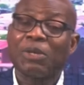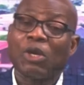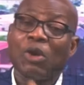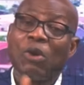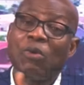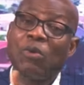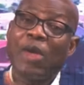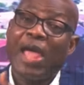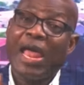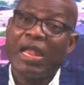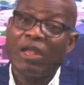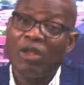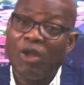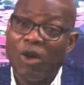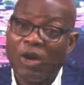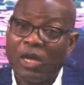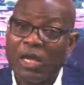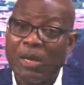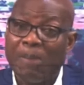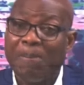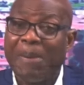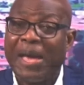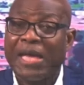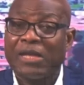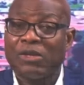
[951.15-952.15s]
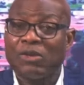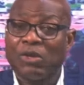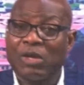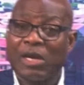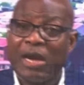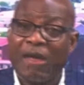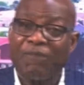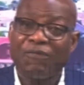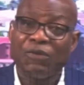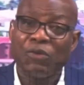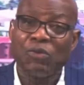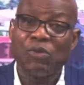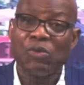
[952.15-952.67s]
because we are lucky by
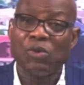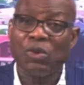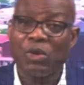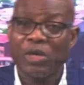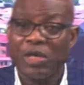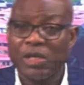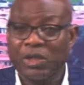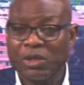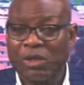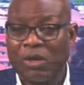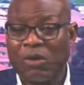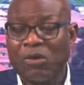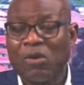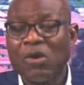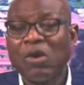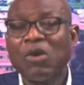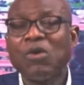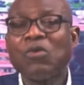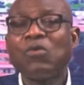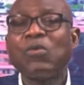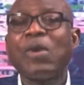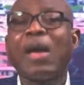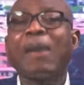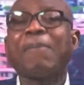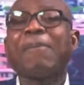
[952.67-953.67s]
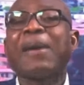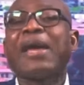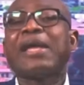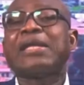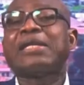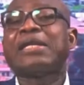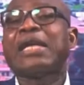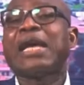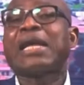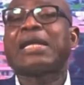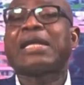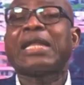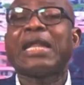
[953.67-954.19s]
geographical location. We are by
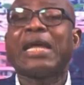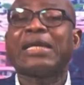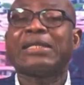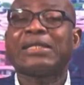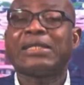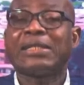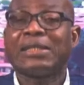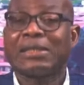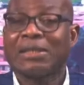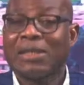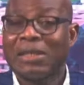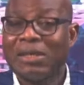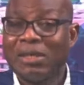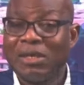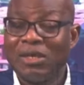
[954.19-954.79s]
the Atlantic.